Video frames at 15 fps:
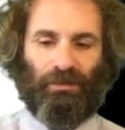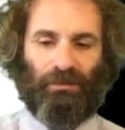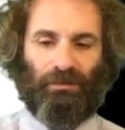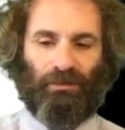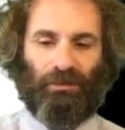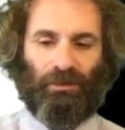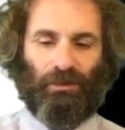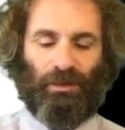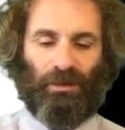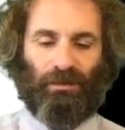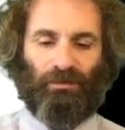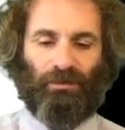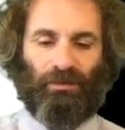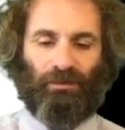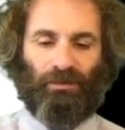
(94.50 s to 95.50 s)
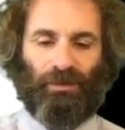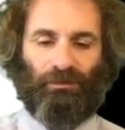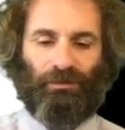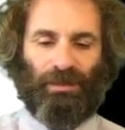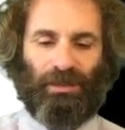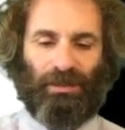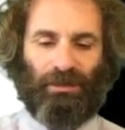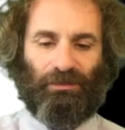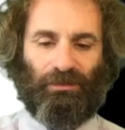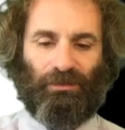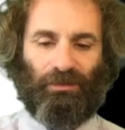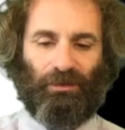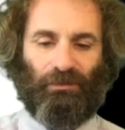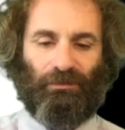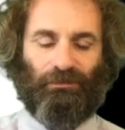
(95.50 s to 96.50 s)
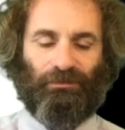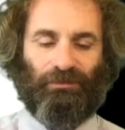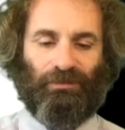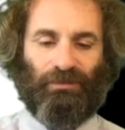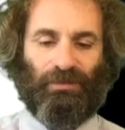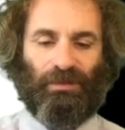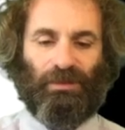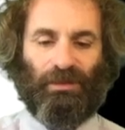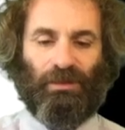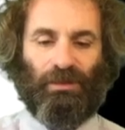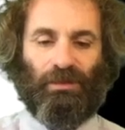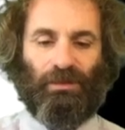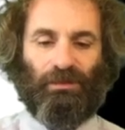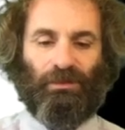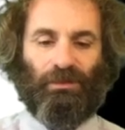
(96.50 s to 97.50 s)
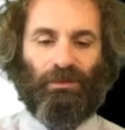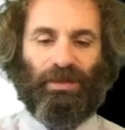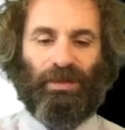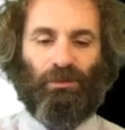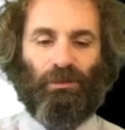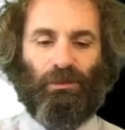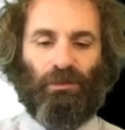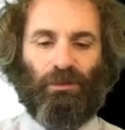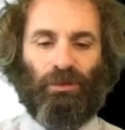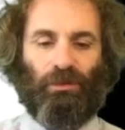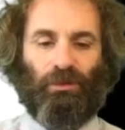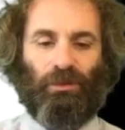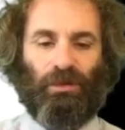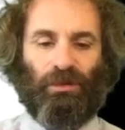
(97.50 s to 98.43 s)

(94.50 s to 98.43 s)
0x780. So that will load,